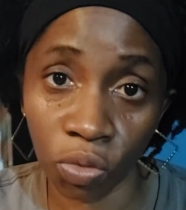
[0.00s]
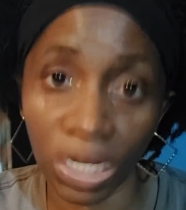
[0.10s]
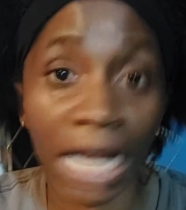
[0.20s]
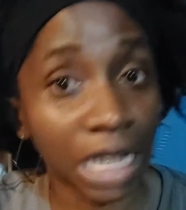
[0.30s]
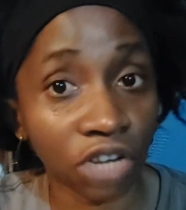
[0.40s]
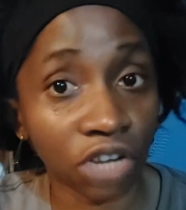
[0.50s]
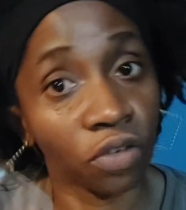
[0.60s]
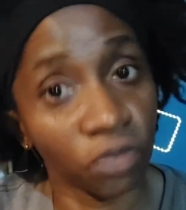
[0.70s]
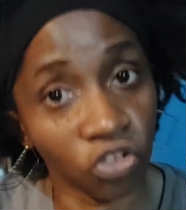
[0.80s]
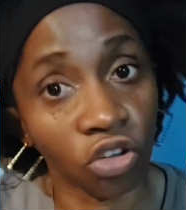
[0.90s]
That's actually a
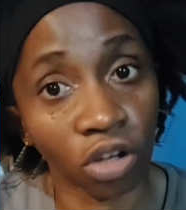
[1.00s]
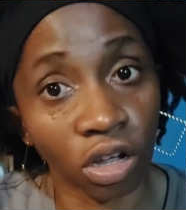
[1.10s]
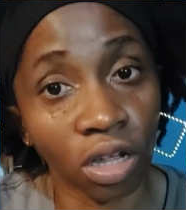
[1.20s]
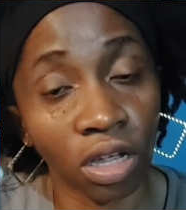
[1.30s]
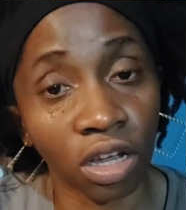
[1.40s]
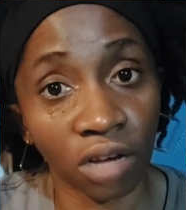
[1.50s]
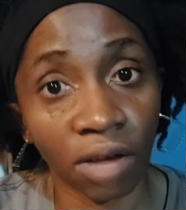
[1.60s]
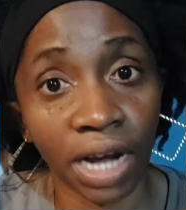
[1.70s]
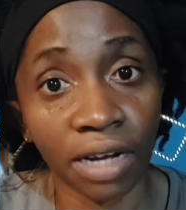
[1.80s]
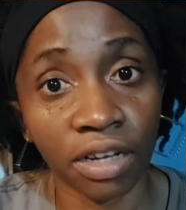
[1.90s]
feature,
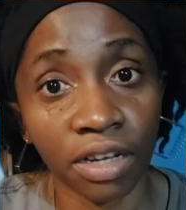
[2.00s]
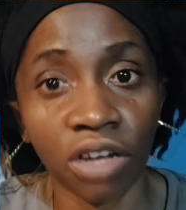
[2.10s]
right?